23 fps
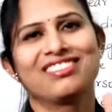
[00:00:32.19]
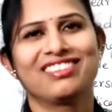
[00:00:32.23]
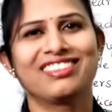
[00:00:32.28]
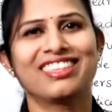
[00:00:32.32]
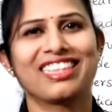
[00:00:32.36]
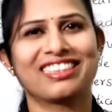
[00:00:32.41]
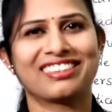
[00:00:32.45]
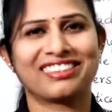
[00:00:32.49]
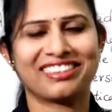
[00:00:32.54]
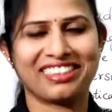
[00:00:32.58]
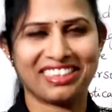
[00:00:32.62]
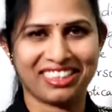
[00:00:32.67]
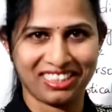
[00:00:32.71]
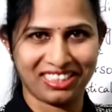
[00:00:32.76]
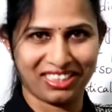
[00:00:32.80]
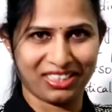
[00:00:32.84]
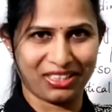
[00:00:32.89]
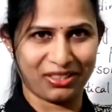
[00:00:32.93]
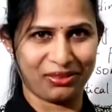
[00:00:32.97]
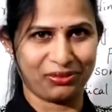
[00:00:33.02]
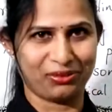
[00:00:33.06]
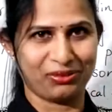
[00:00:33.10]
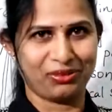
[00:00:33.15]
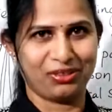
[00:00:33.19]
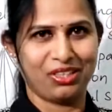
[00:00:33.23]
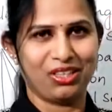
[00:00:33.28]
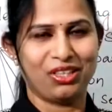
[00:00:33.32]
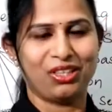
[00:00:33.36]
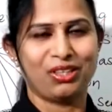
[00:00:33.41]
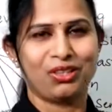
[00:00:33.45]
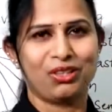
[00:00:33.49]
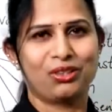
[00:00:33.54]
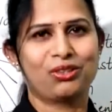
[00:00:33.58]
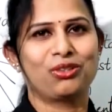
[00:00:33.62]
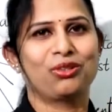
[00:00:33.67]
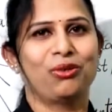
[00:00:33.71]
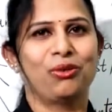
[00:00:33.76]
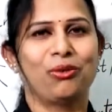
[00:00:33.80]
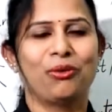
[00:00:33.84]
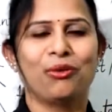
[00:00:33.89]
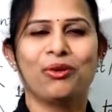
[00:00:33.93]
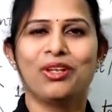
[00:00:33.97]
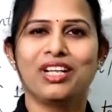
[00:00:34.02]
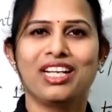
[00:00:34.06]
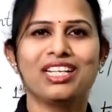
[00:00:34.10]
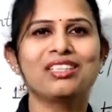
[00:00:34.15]
Just kidding you. So
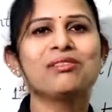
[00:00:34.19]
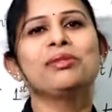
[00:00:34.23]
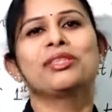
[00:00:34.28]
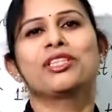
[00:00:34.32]
let